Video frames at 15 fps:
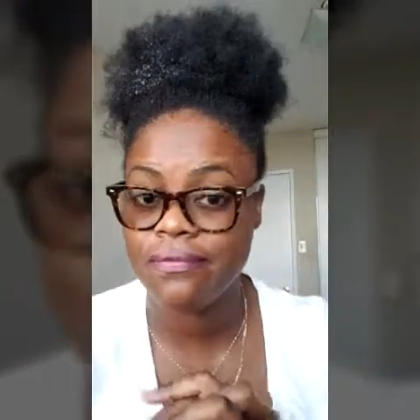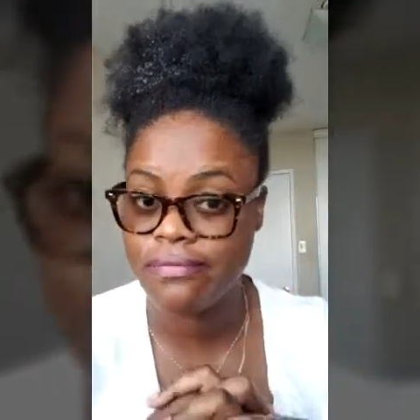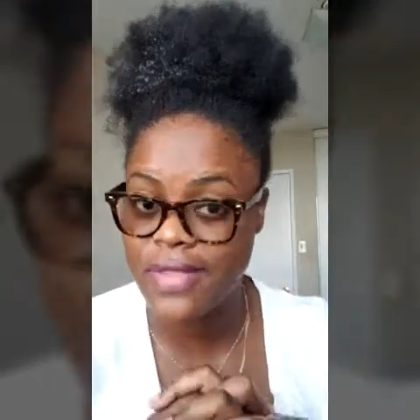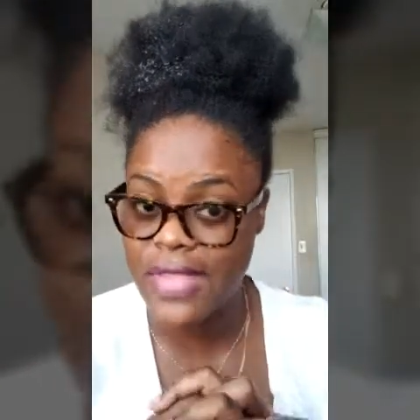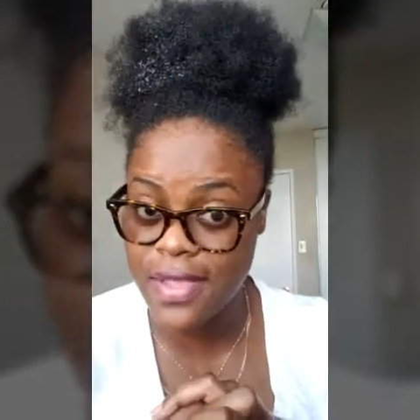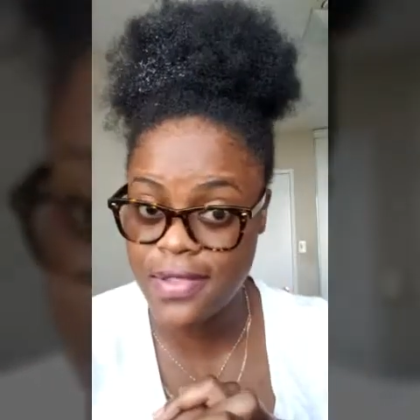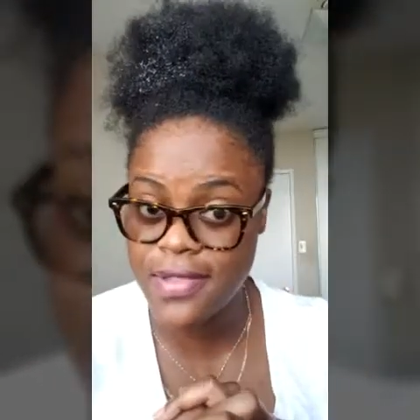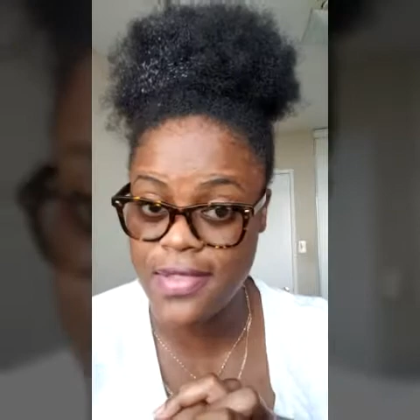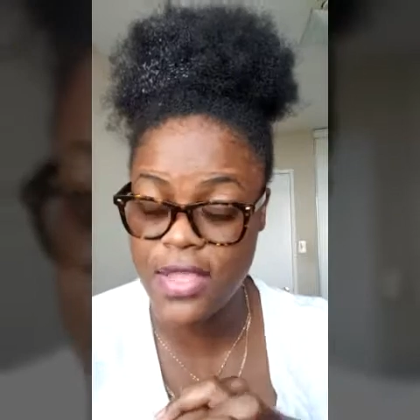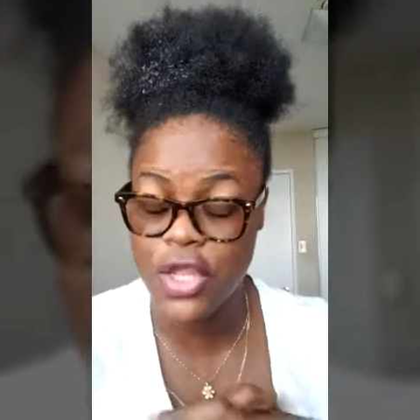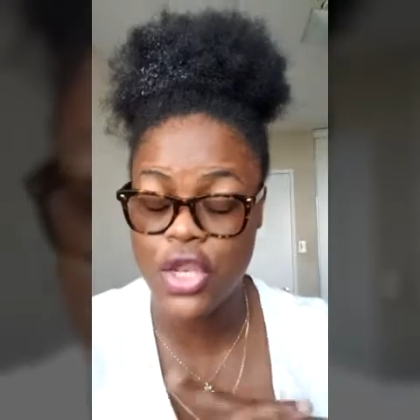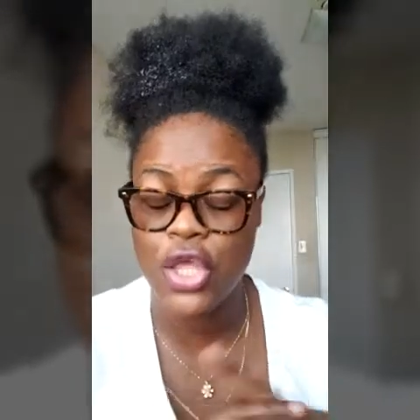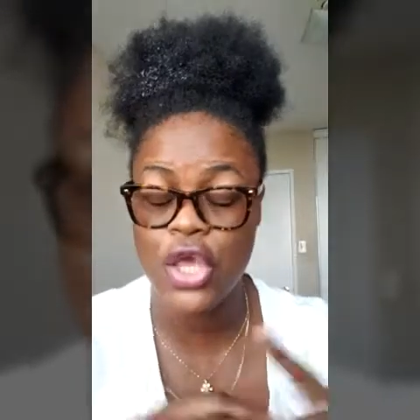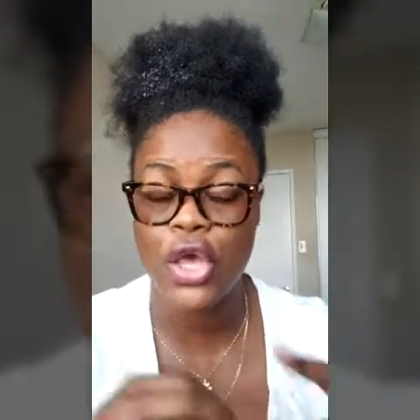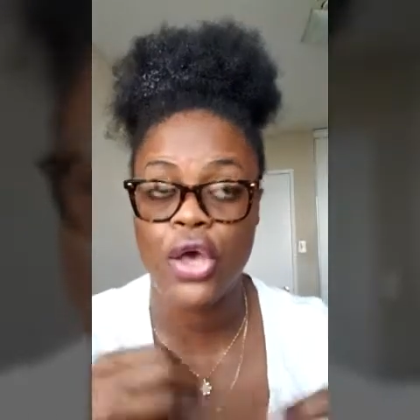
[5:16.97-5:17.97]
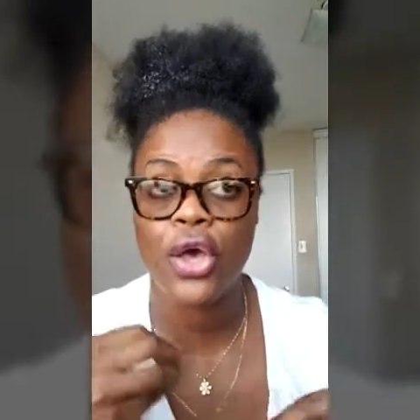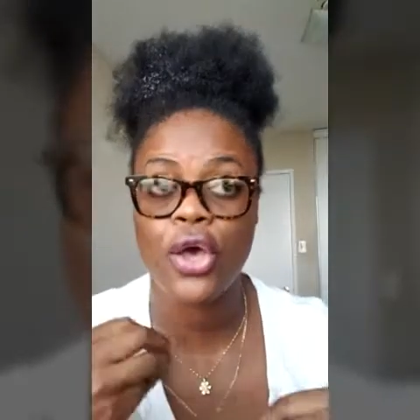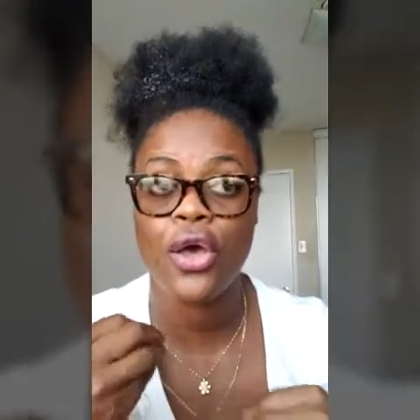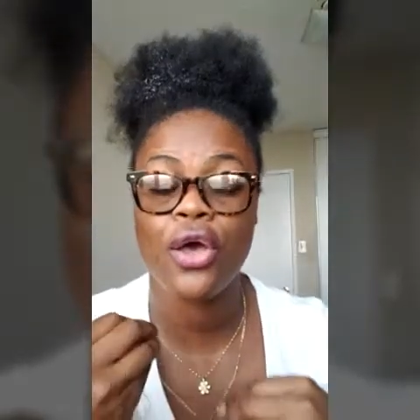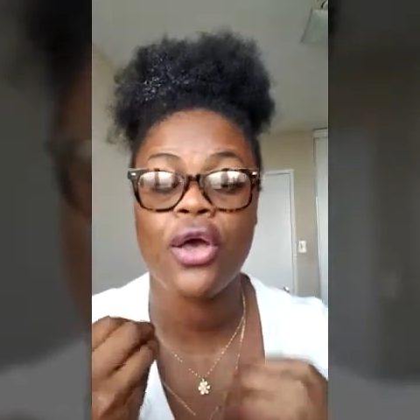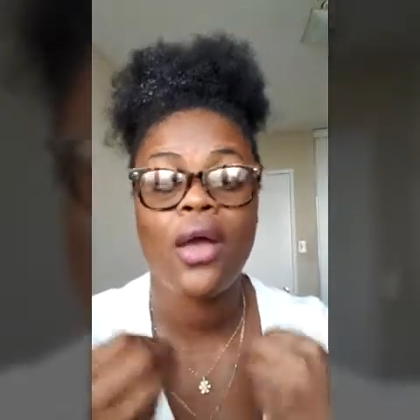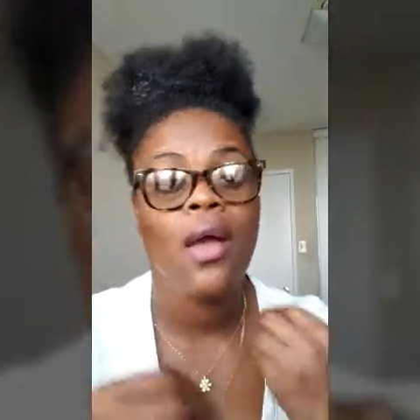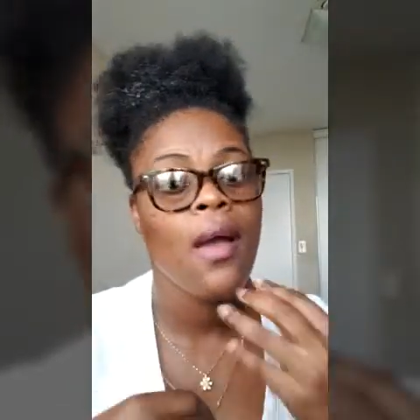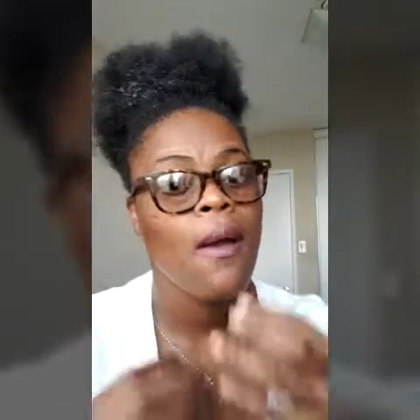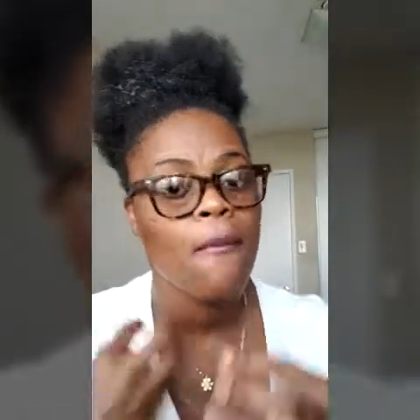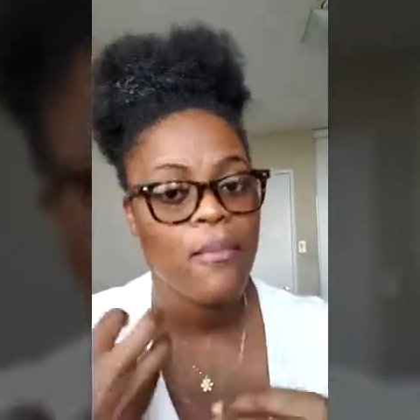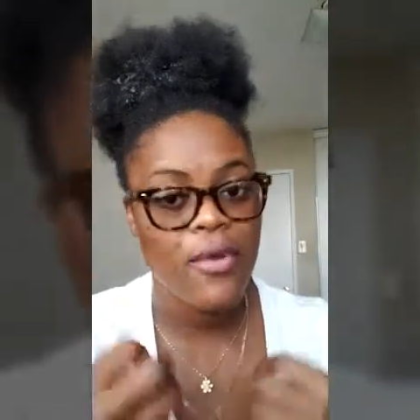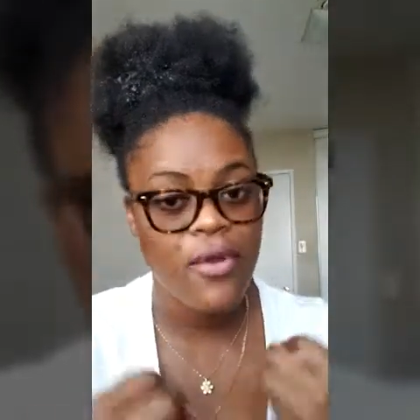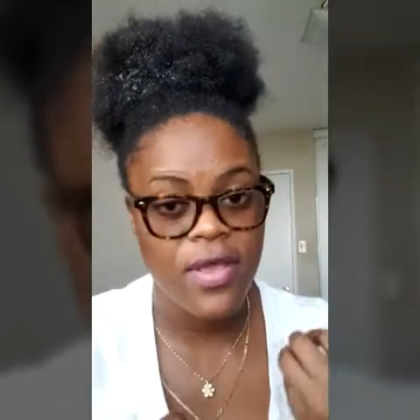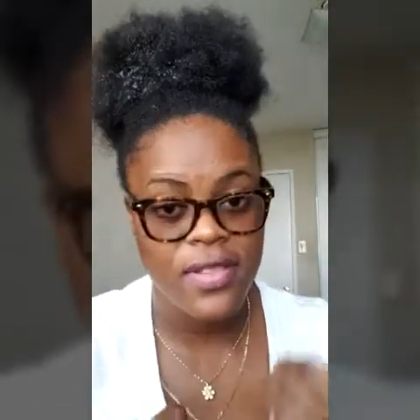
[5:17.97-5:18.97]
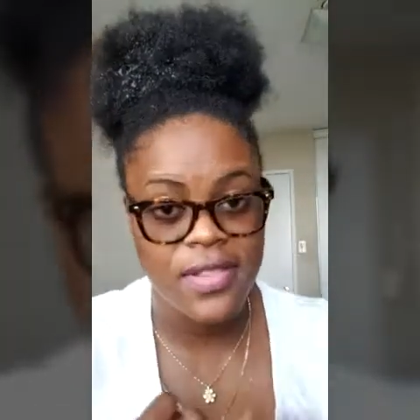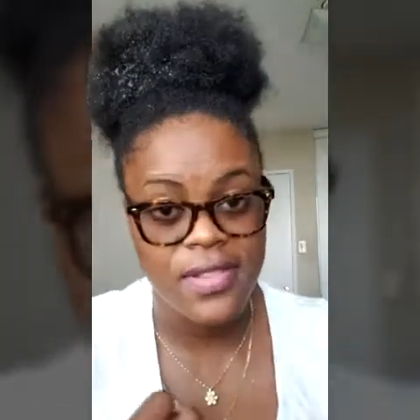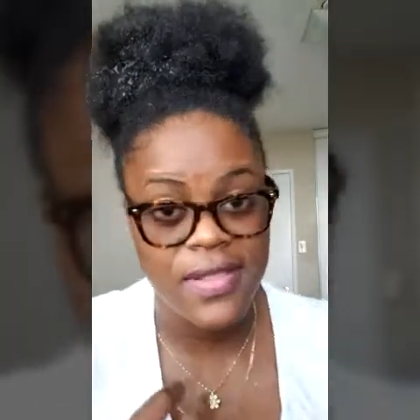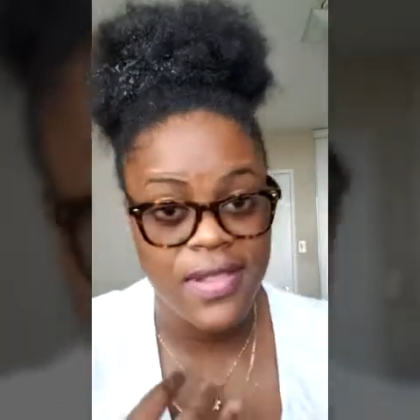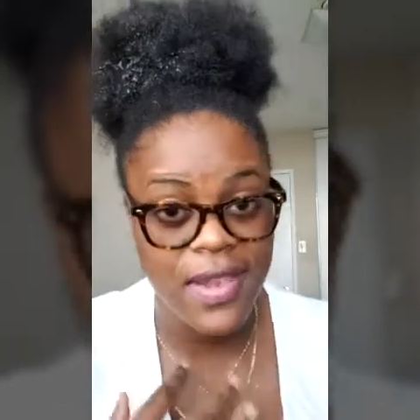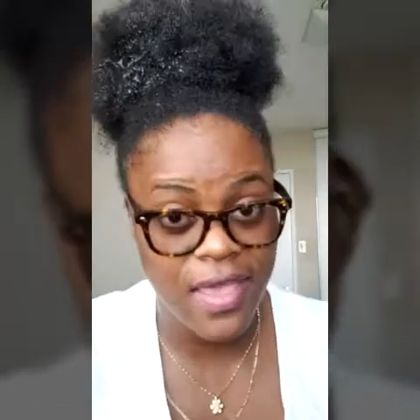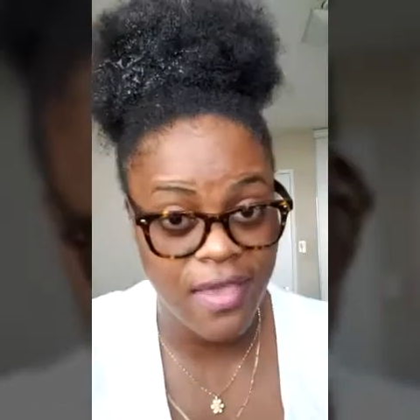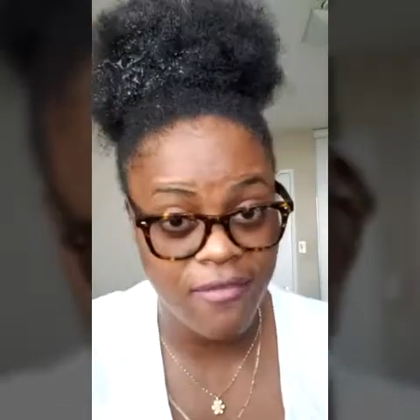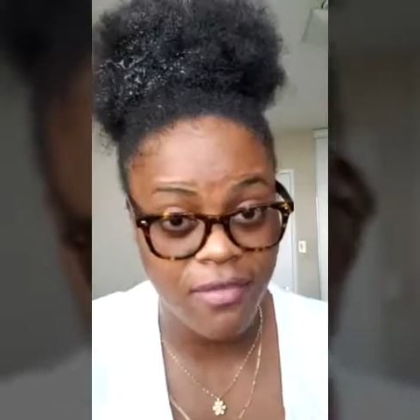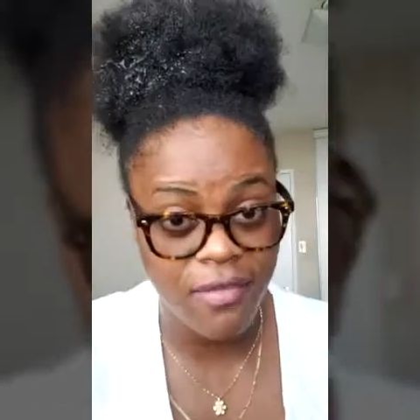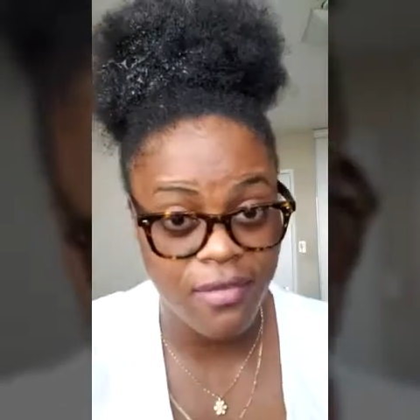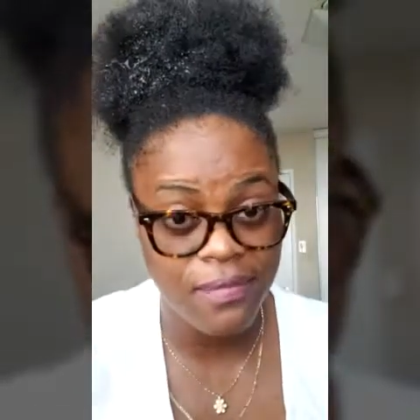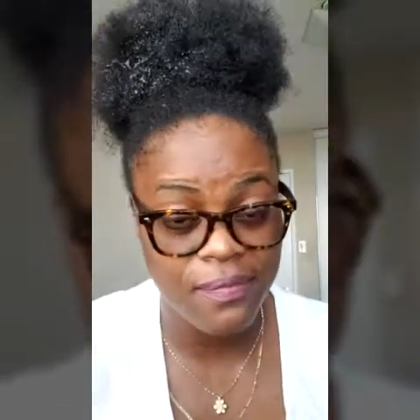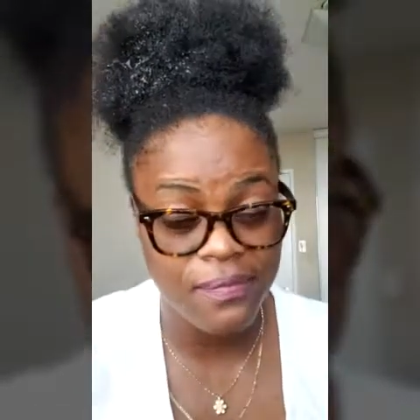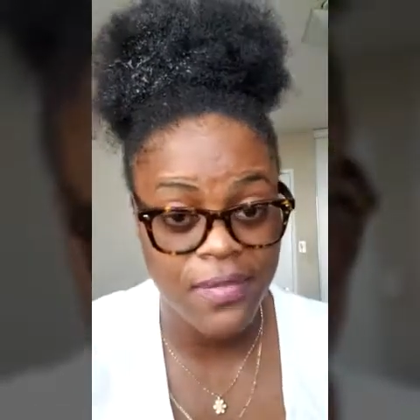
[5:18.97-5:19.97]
testing your porosity level.